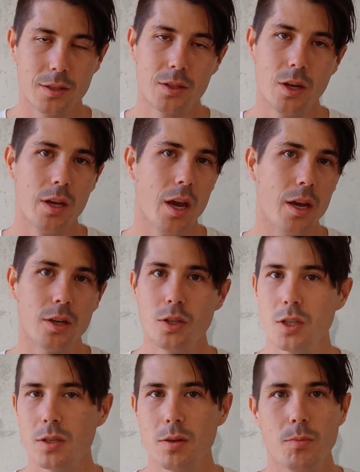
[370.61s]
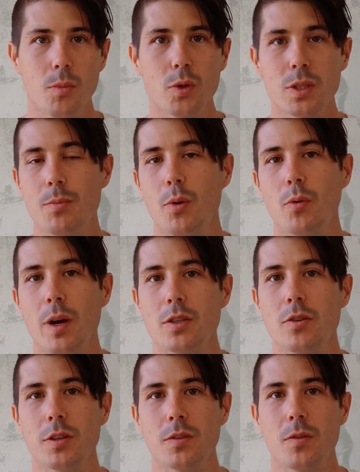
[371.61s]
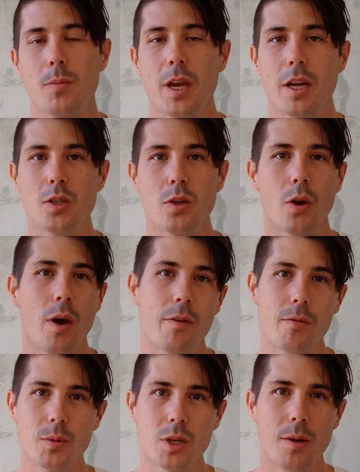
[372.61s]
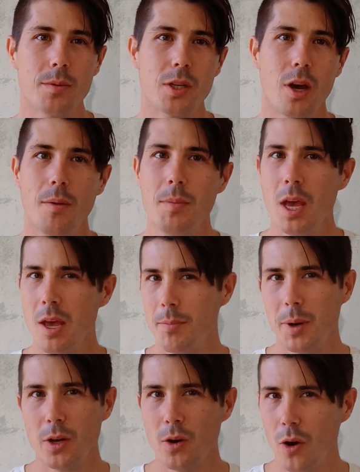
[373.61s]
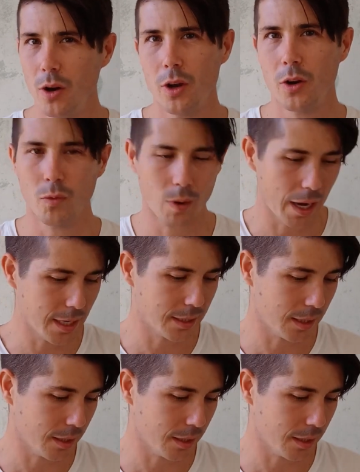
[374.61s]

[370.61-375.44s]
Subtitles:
So yeah, just more simple restaurants for me. I do go out from time to time, but not a great